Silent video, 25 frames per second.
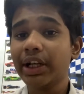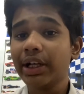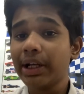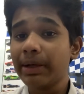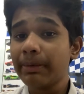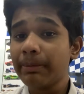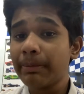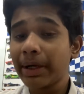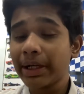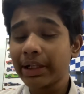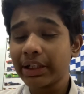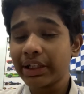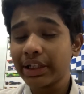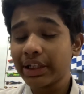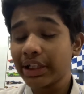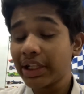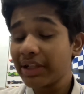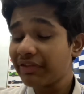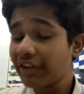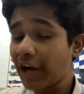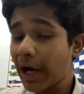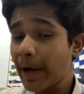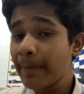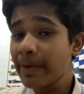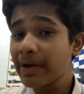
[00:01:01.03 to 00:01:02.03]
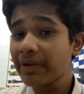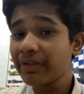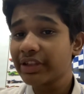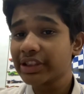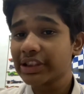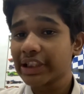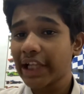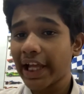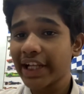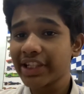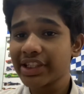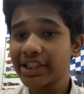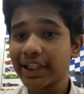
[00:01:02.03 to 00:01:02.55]
but the farmer was
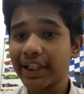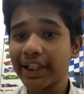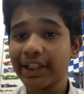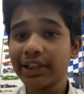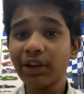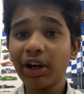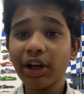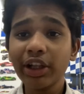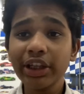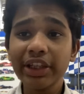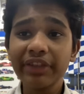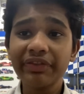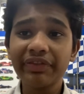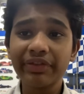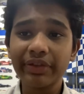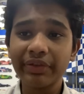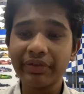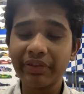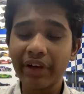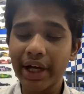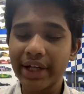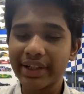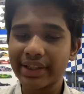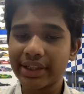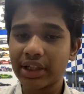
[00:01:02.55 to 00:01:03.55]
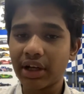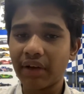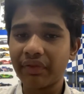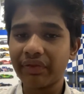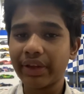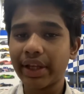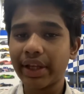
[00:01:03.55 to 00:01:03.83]
actually not the father of